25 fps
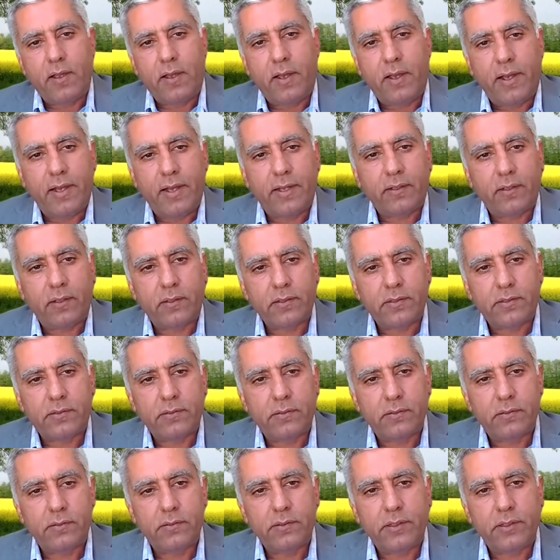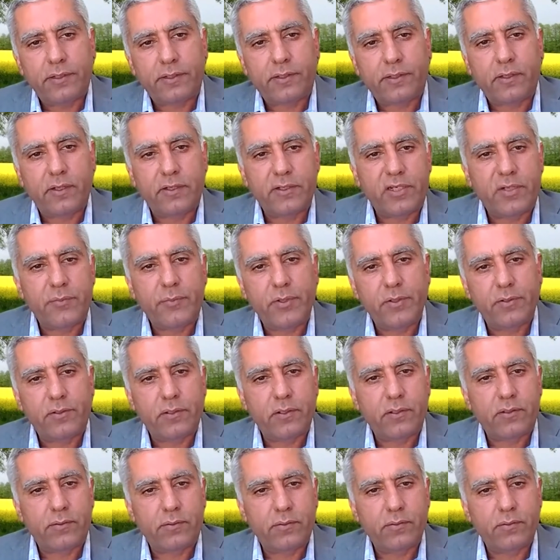and also it
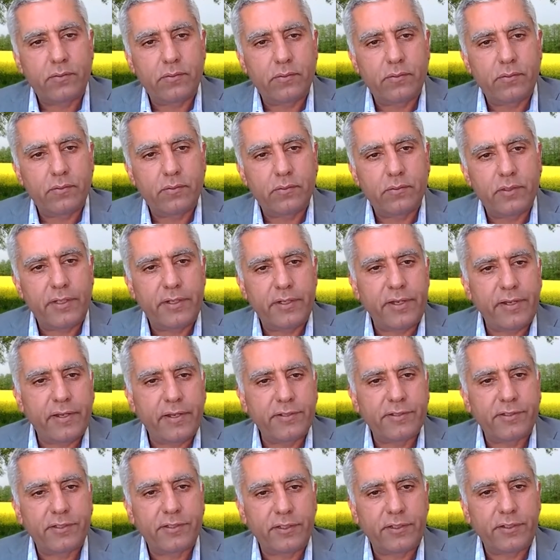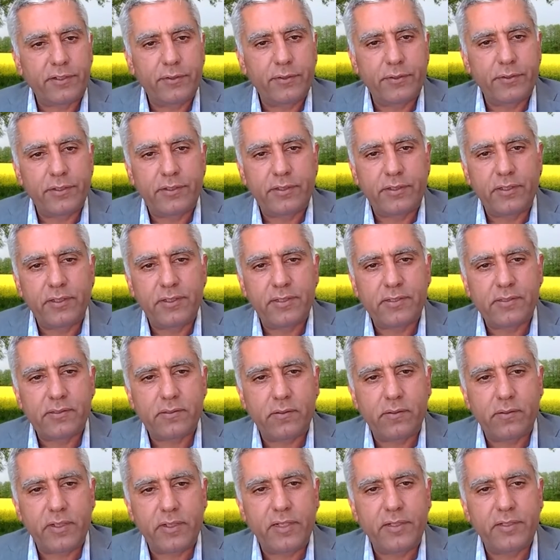contributed to Iranian security.
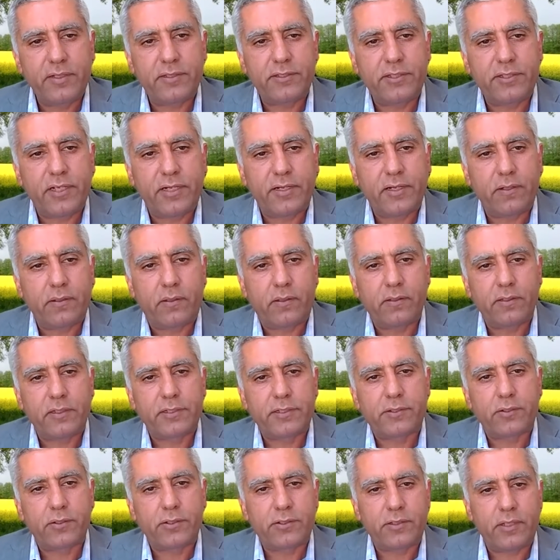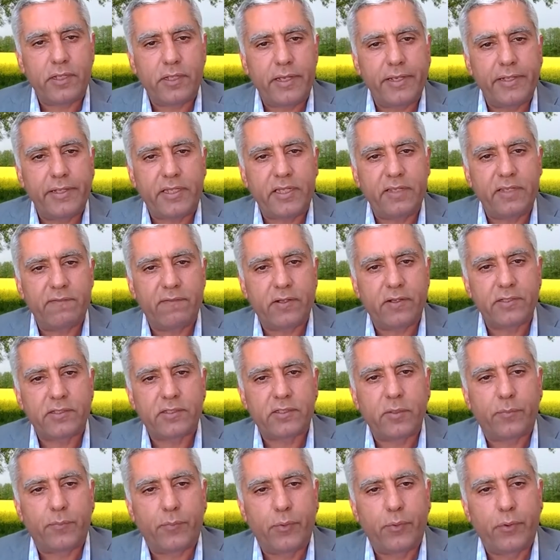So in general, the society was
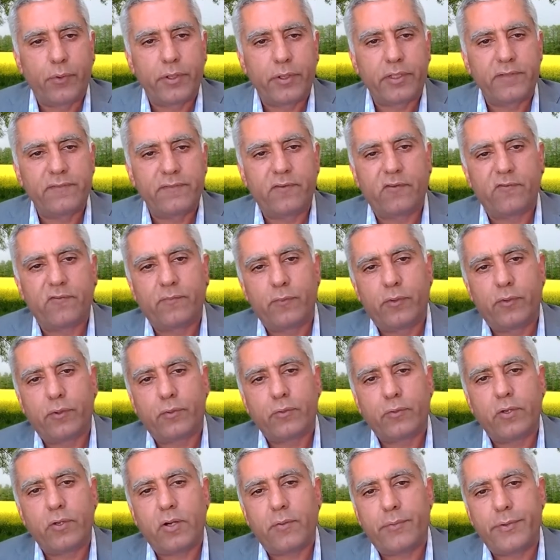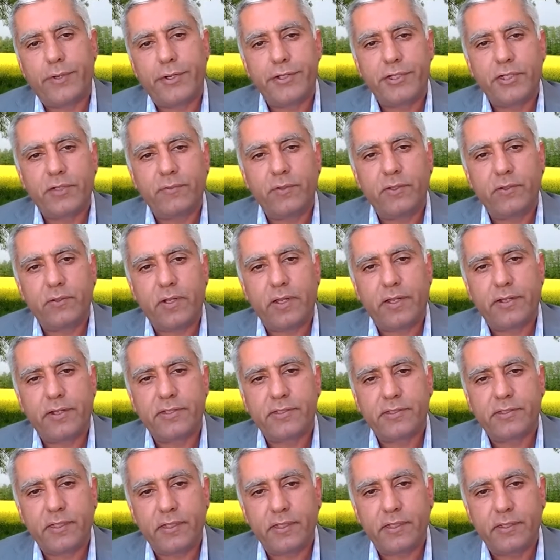supportive of more cooperation with the United
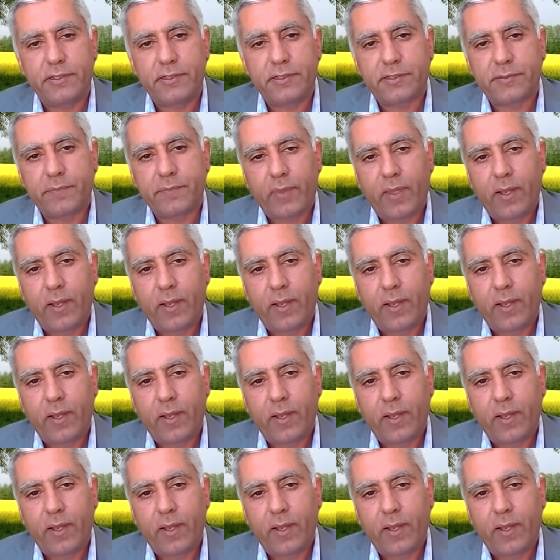States.